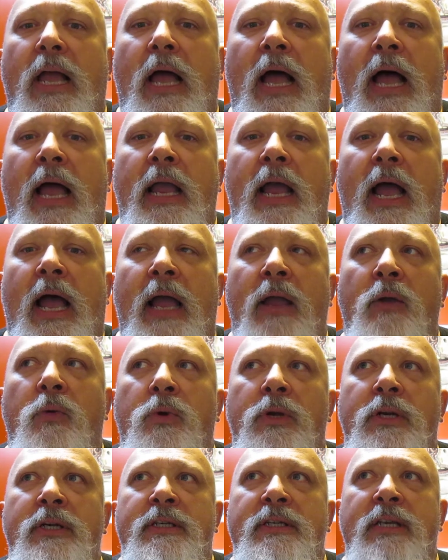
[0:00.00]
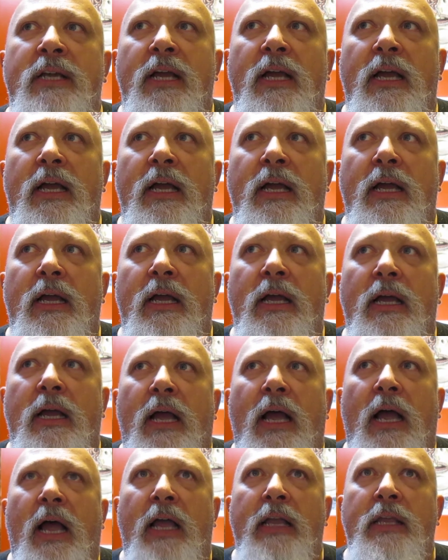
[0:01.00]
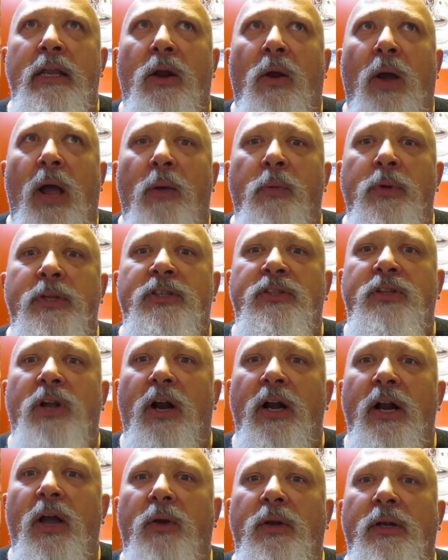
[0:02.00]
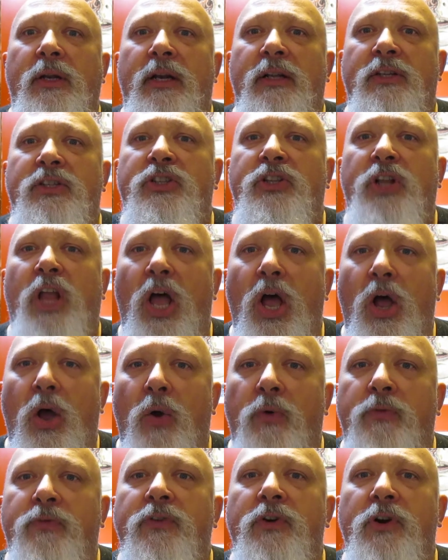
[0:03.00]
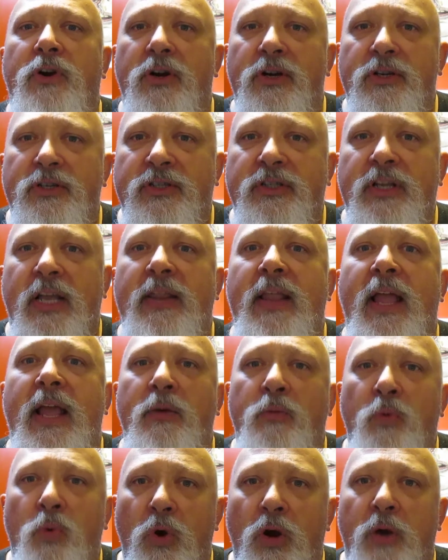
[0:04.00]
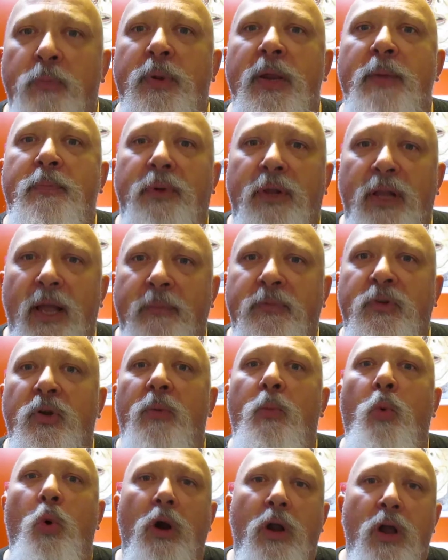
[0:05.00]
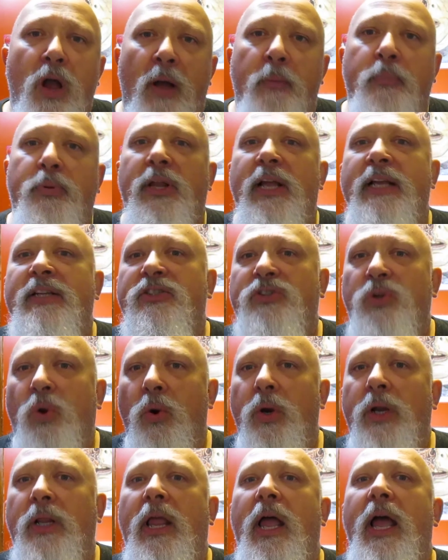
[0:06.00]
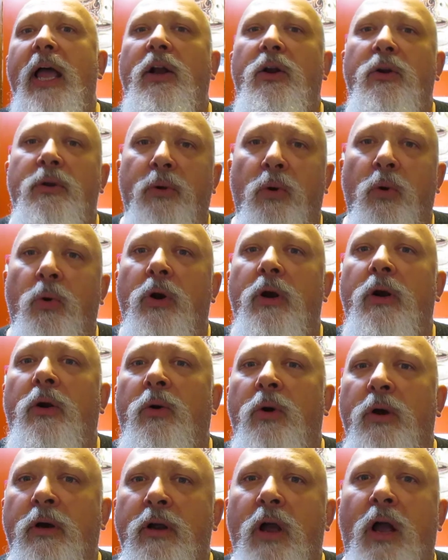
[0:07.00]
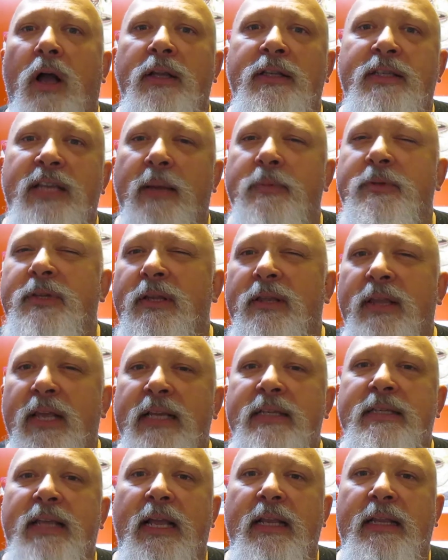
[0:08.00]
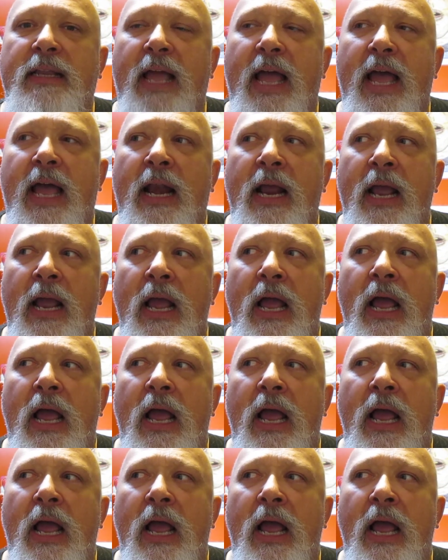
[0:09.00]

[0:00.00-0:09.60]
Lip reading: I would, I would start out a little slow first, and then work people up to a more complex storyline or concepts and things like that.